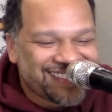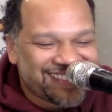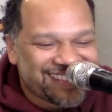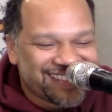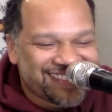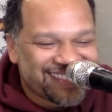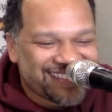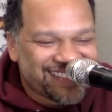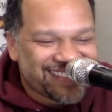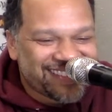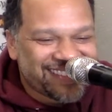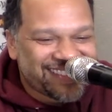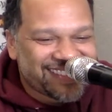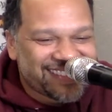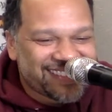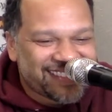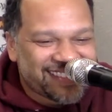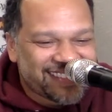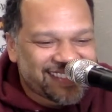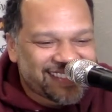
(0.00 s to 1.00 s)

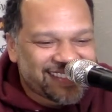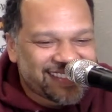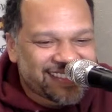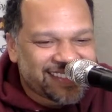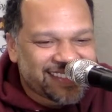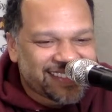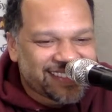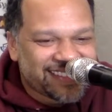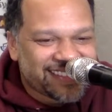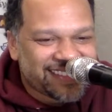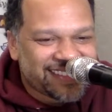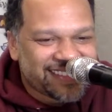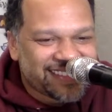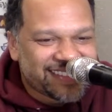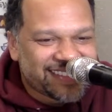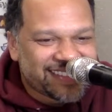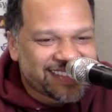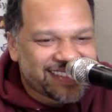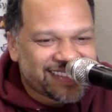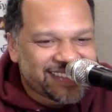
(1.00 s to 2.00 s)

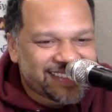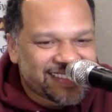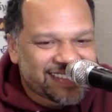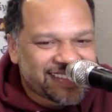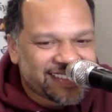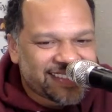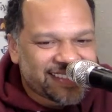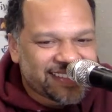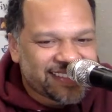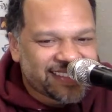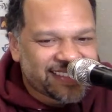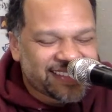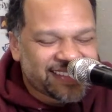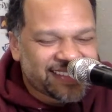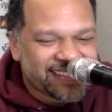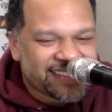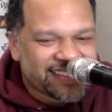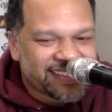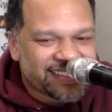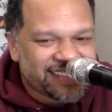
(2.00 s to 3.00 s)

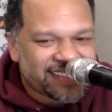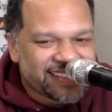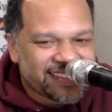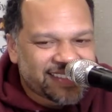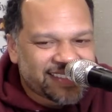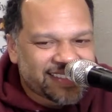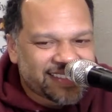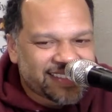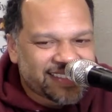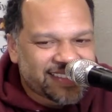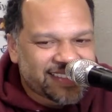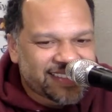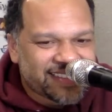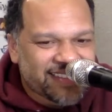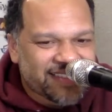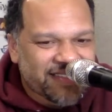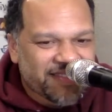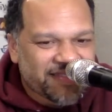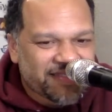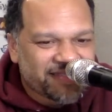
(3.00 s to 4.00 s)

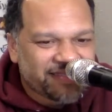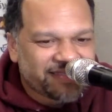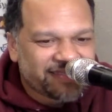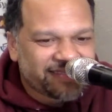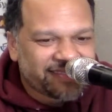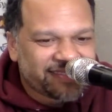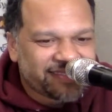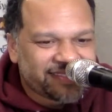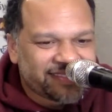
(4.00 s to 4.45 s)
No words are spoken by the person on screen.